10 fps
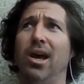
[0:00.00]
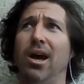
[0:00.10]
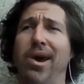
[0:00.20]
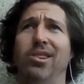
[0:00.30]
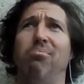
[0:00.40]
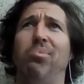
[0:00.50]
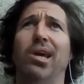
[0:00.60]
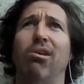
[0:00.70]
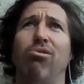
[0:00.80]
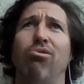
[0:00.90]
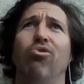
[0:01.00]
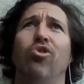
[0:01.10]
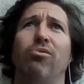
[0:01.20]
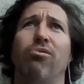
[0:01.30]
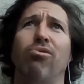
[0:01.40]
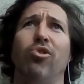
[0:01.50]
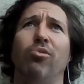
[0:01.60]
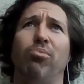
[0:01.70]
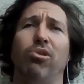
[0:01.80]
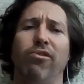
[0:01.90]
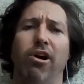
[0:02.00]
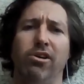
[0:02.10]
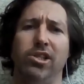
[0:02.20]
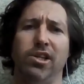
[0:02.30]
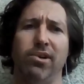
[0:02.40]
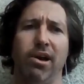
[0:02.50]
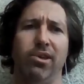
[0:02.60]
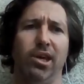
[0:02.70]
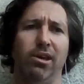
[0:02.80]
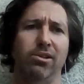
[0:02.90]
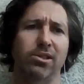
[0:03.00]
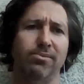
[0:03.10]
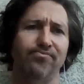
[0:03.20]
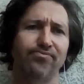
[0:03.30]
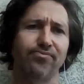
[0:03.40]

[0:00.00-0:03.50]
Um, and the big thought thought provokers, if nothing else.